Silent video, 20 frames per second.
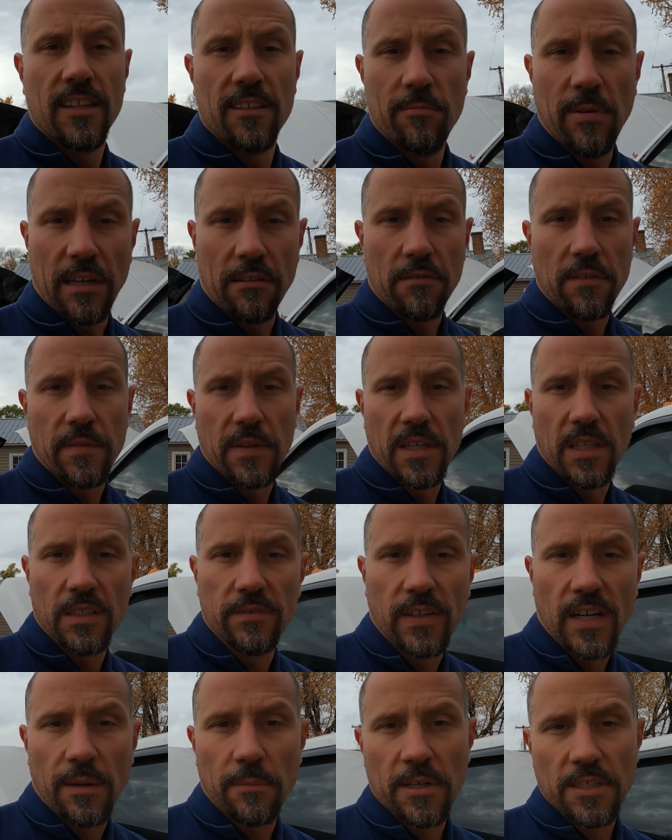And the big reveal
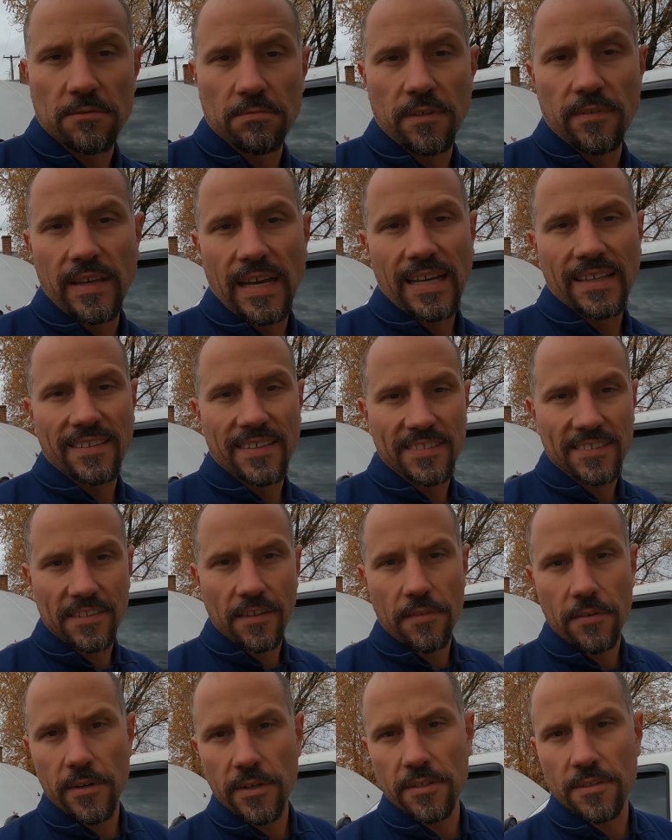of how much we've got in this
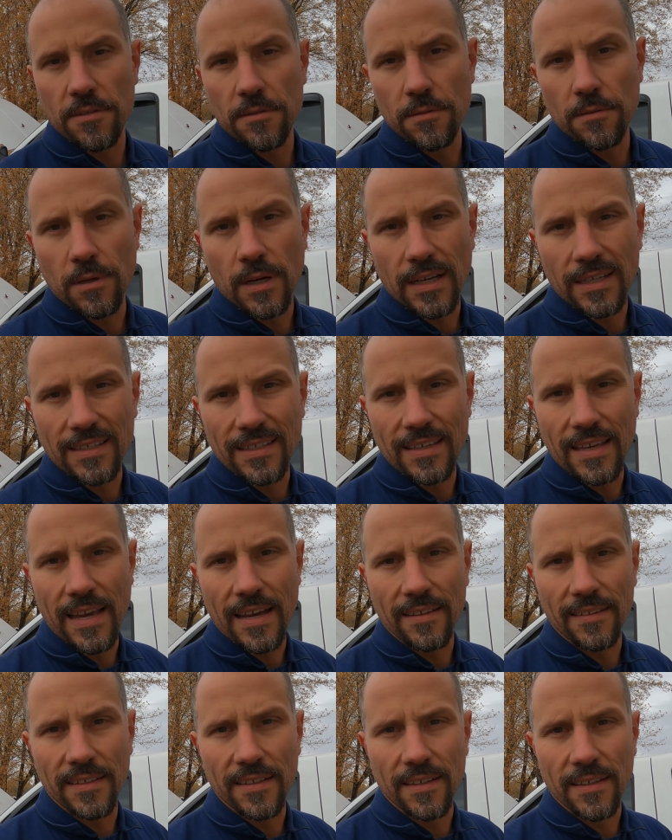
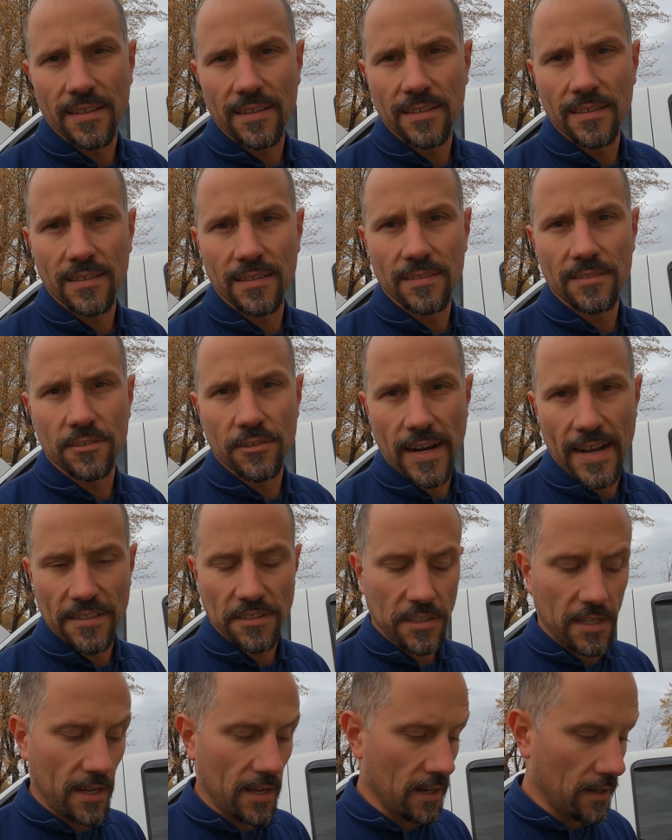32-gallon trash
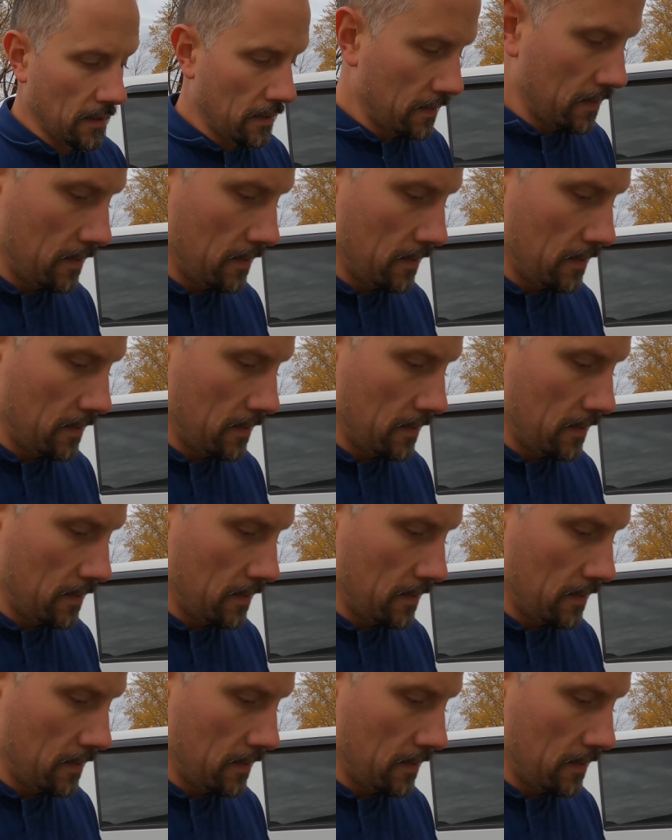can.